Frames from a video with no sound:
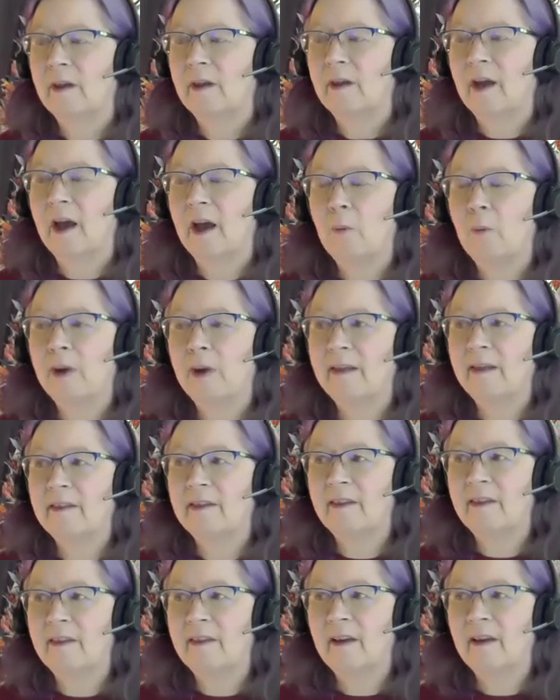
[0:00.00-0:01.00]
what I
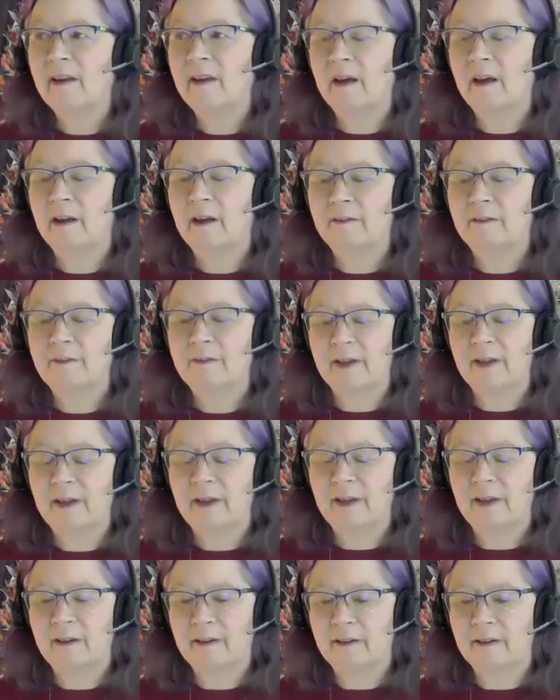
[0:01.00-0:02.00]
think of
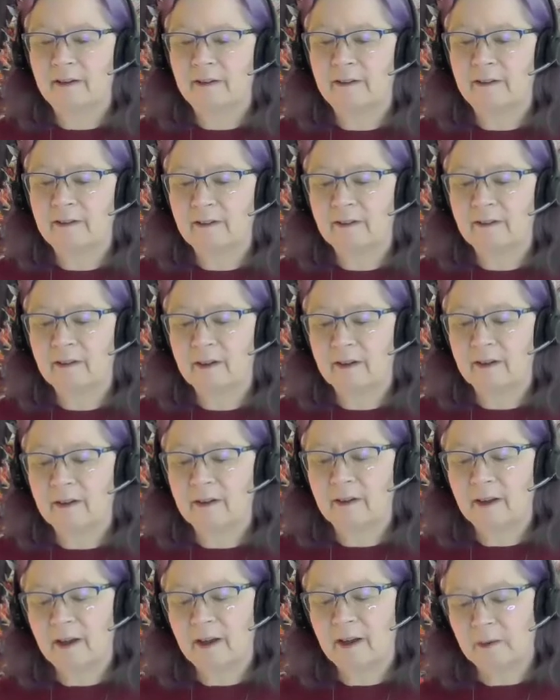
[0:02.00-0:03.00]
is
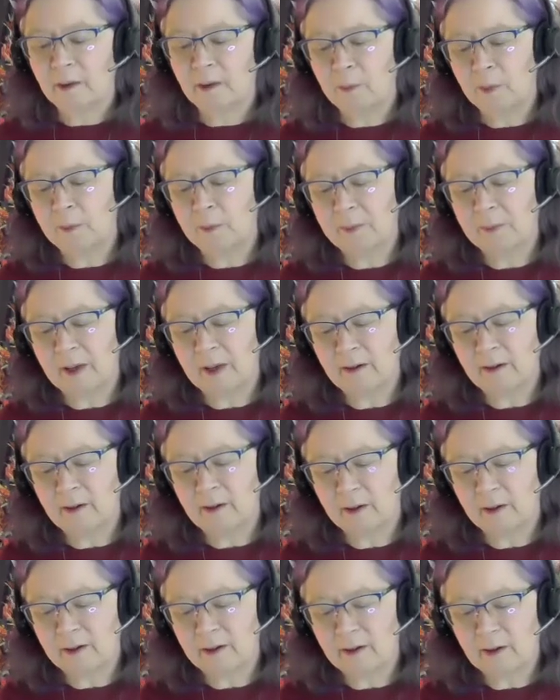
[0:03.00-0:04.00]
it would
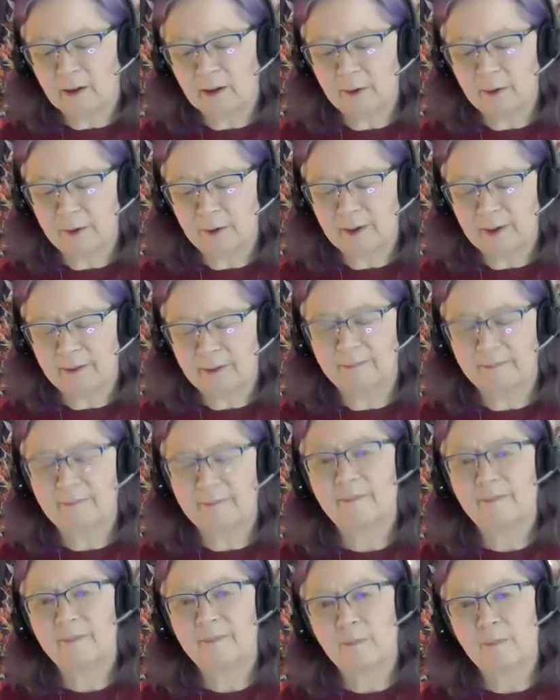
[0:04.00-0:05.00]
include
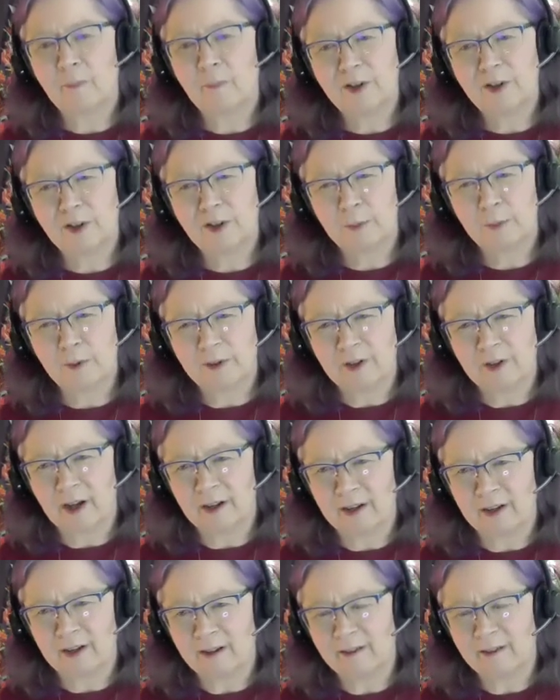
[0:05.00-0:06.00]
what you were
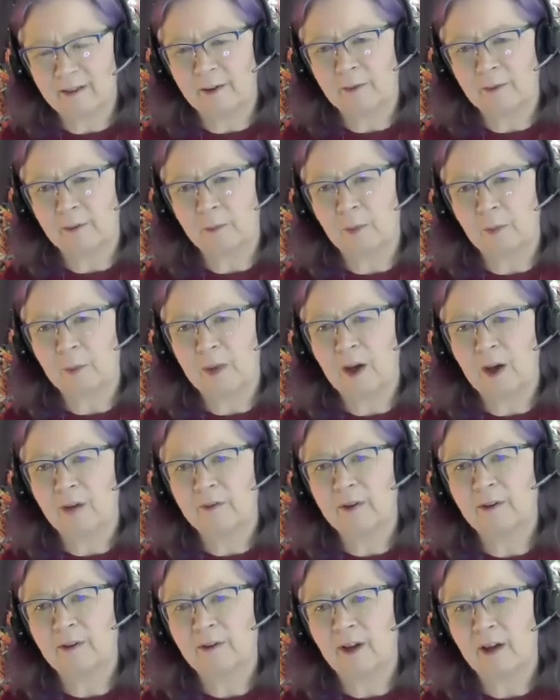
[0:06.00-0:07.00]
talking, what we
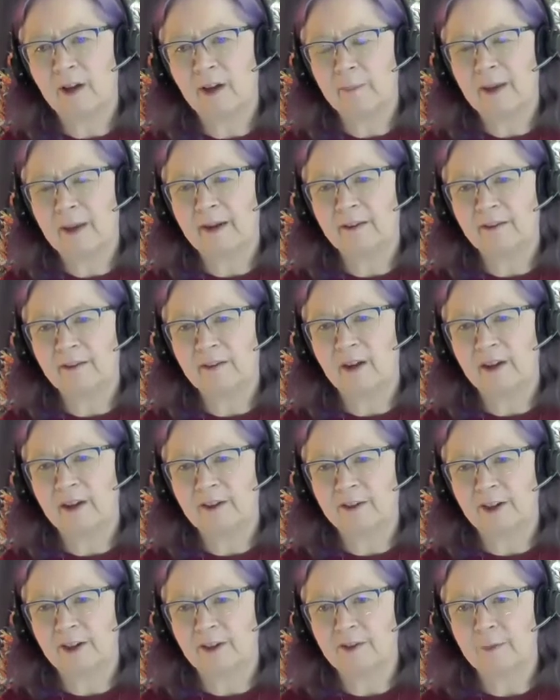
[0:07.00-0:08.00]
often talk about as
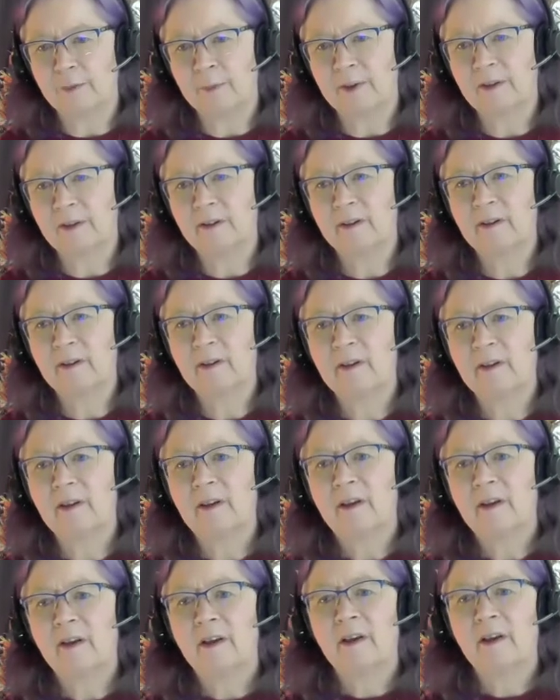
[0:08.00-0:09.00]
non-judgment.
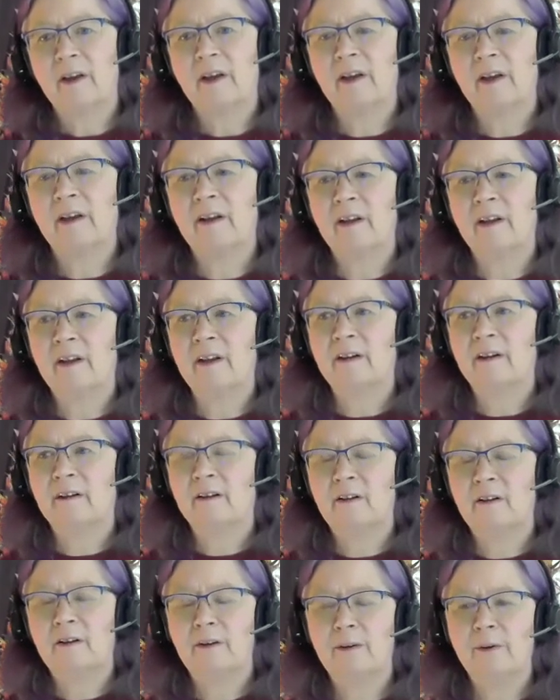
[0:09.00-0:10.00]
It
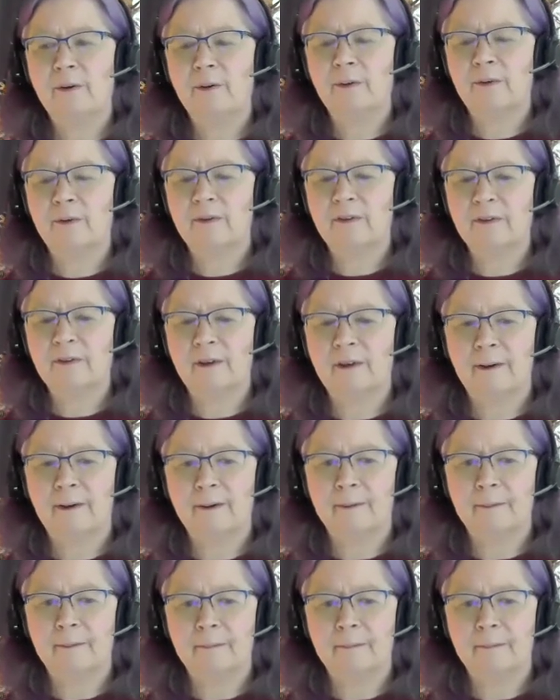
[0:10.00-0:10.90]
includes, I